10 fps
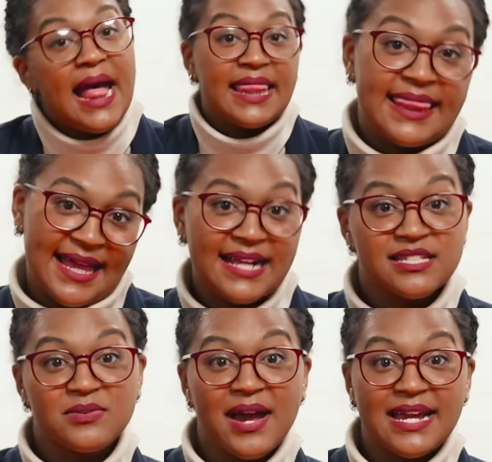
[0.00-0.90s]

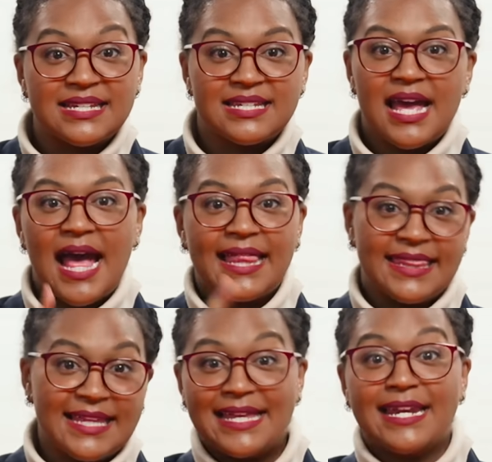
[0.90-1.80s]
That's right,
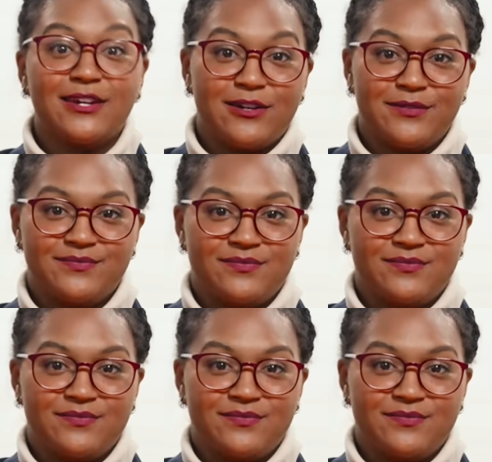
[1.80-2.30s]
the lender.